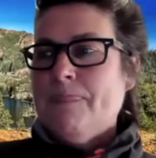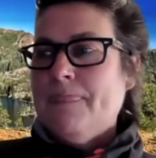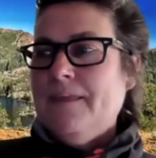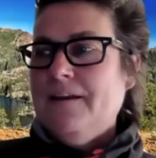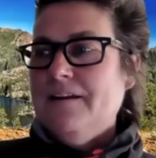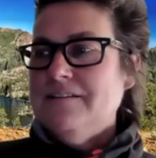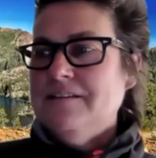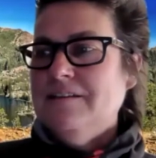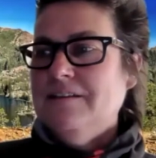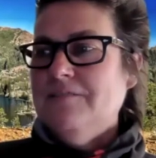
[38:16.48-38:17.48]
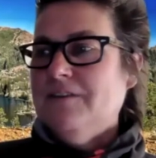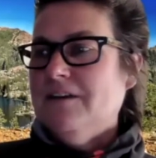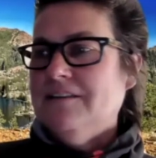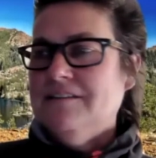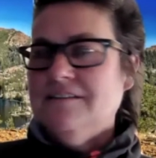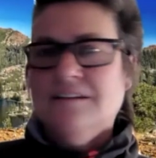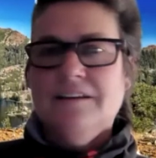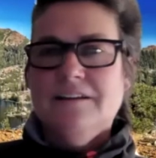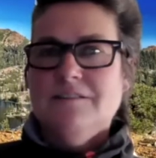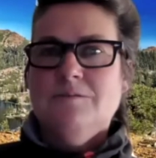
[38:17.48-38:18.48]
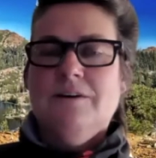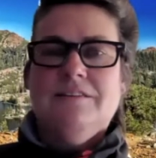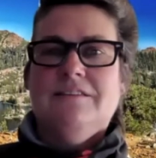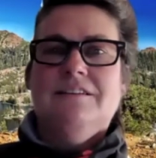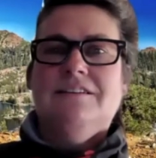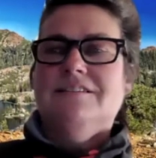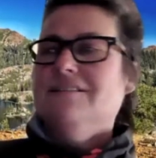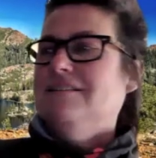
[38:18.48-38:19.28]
and I see they've got these LA2A things,